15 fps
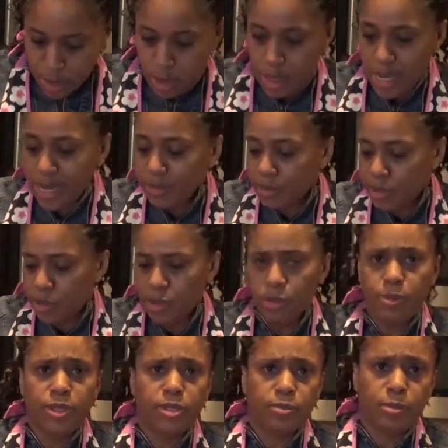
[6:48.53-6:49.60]
And limes are a
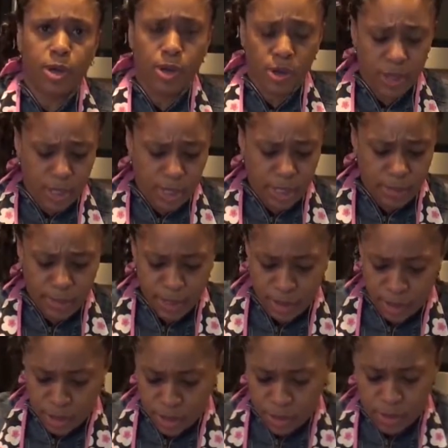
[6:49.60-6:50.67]
little bit smaller than
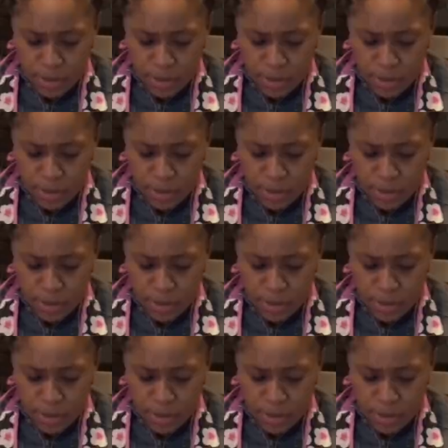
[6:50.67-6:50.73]
lemons, so